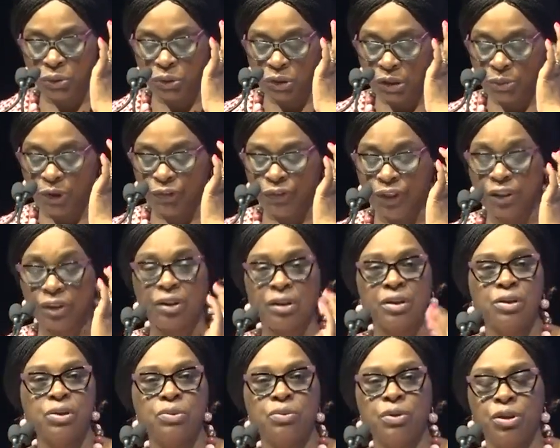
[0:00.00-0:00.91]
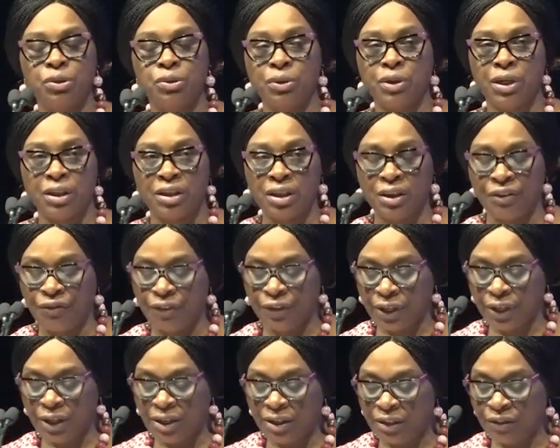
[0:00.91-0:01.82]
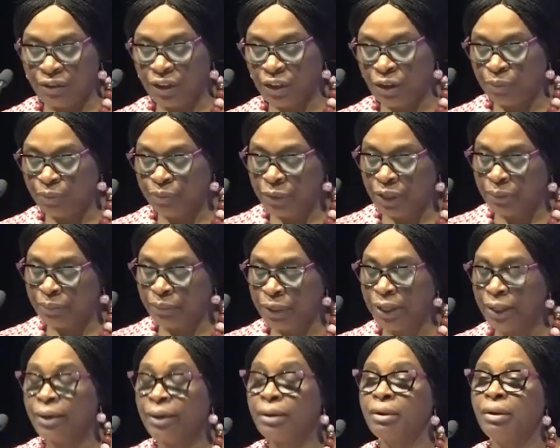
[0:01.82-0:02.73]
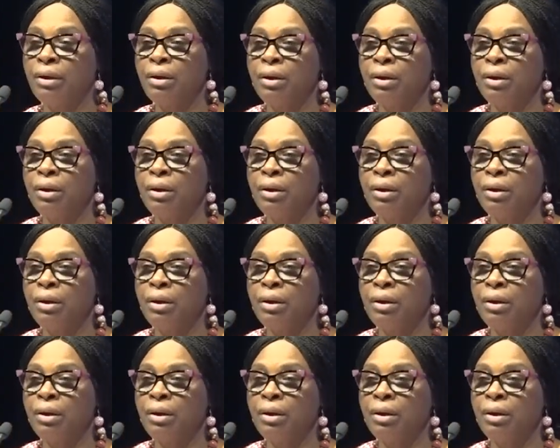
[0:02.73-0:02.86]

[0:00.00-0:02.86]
some of the things we do at the African Development Bank.